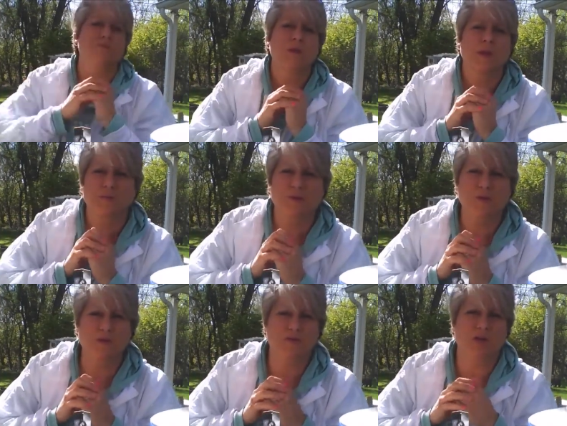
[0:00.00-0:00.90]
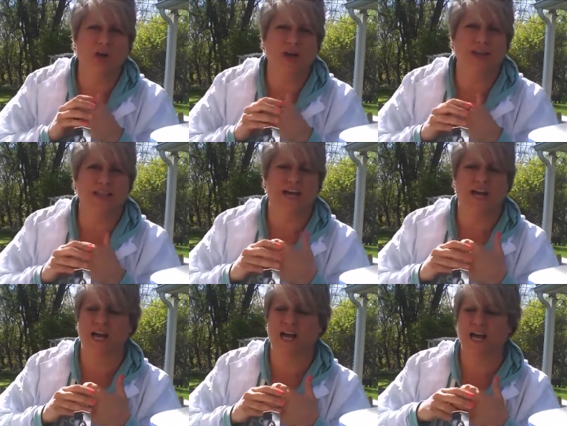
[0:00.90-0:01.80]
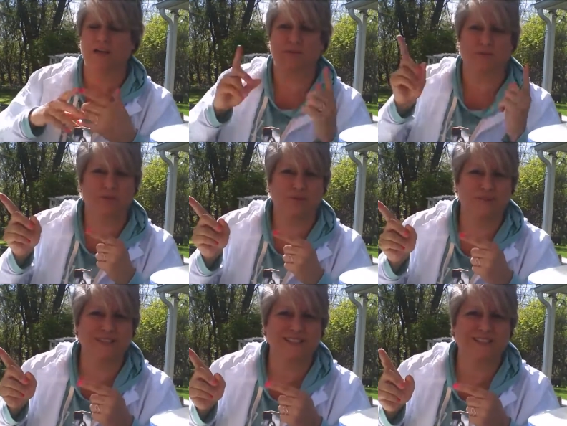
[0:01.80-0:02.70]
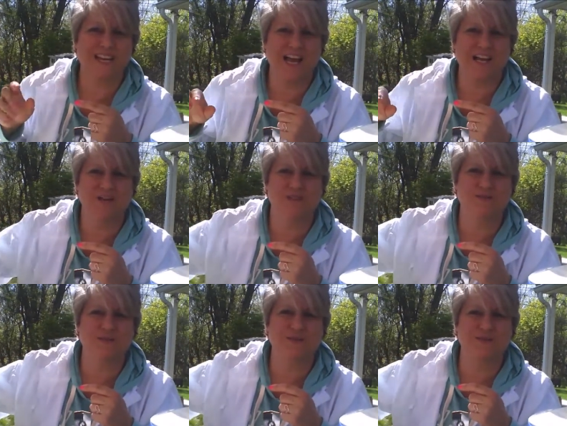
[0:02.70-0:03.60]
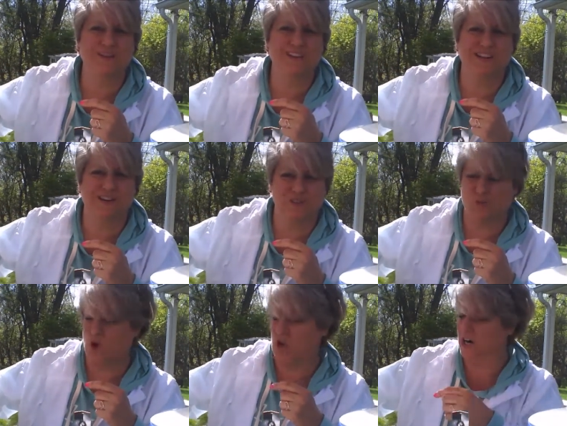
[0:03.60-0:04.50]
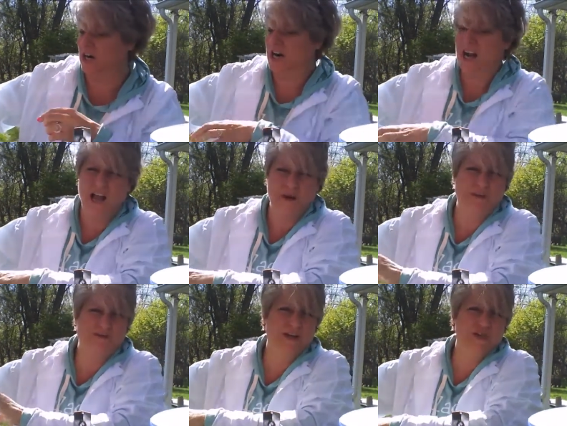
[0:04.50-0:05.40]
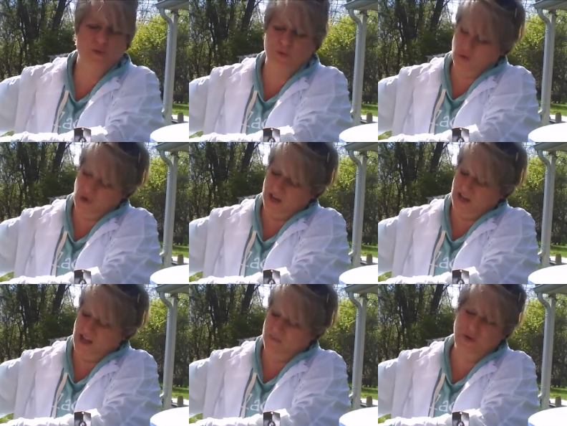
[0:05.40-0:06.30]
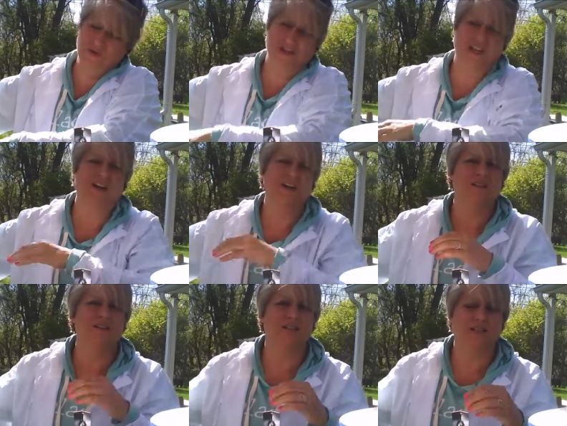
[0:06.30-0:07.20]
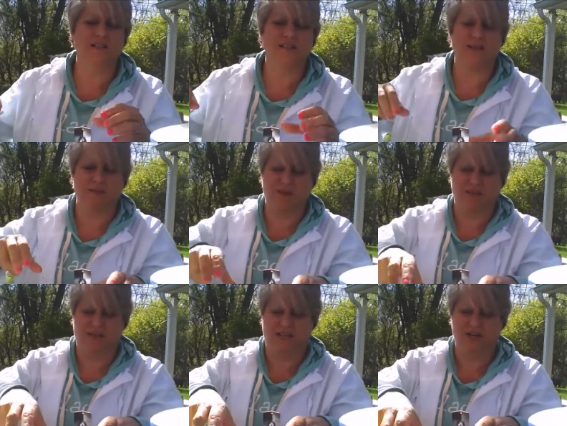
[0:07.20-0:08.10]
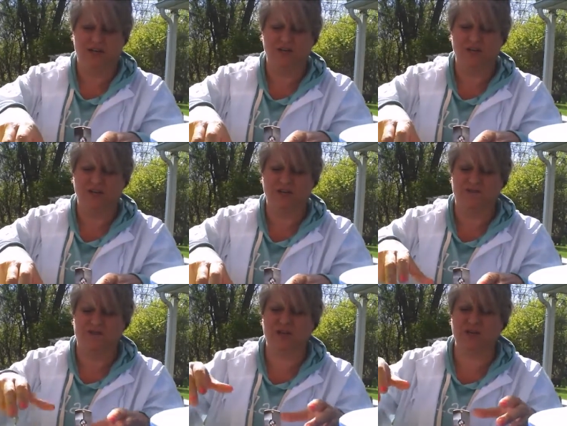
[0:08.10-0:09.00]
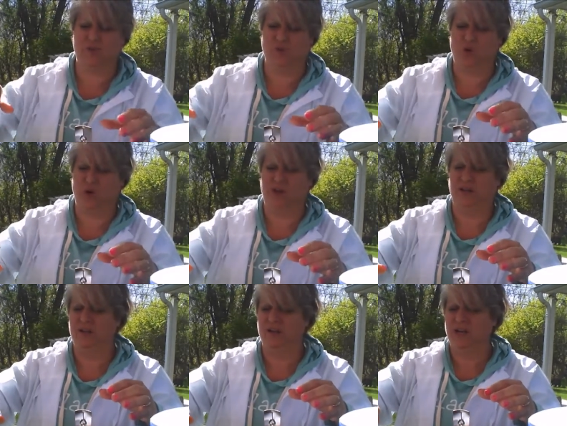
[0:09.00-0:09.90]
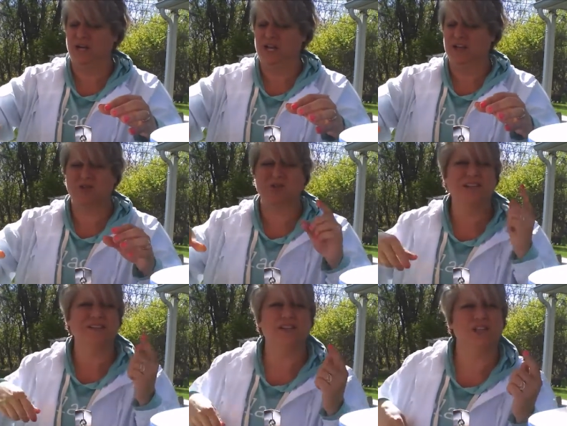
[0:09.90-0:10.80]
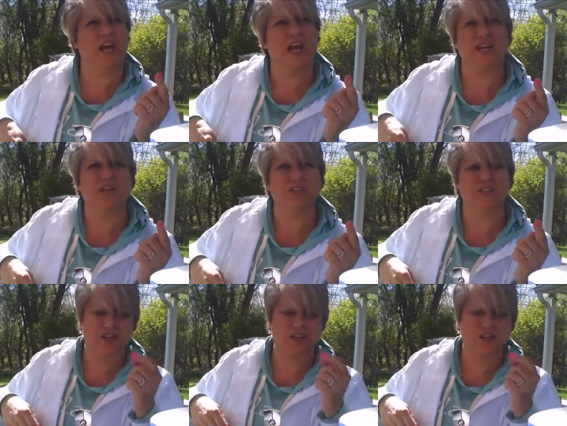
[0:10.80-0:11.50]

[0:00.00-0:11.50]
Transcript: Maybe you caught on that previously I used 50 milliliters of water, and with vegetable oil I'm using 60 milliliters of vegetable oil. So that's a change.